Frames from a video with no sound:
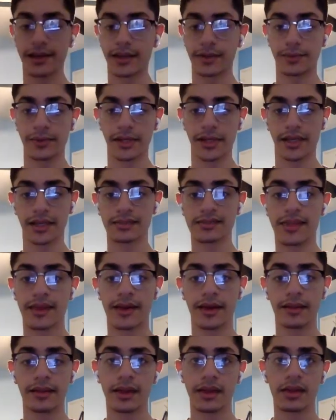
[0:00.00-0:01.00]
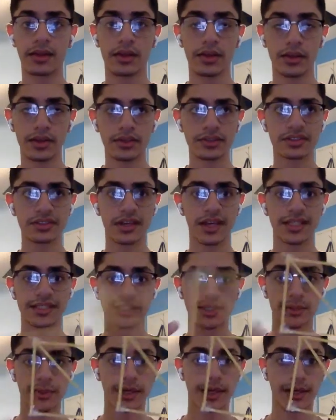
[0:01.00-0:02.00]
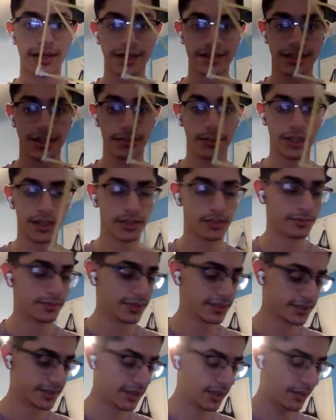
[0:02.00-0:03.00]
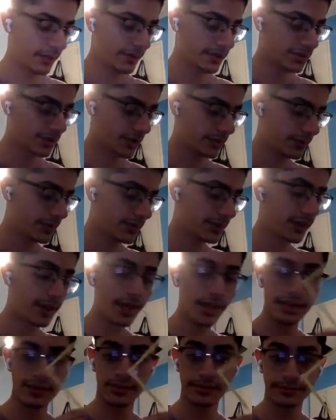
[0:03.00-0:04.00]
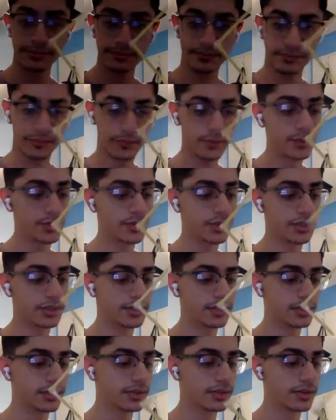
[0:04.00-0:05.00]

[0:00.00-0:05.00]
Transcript: and I realized that using a square as the bottom is not the best shape. Then you could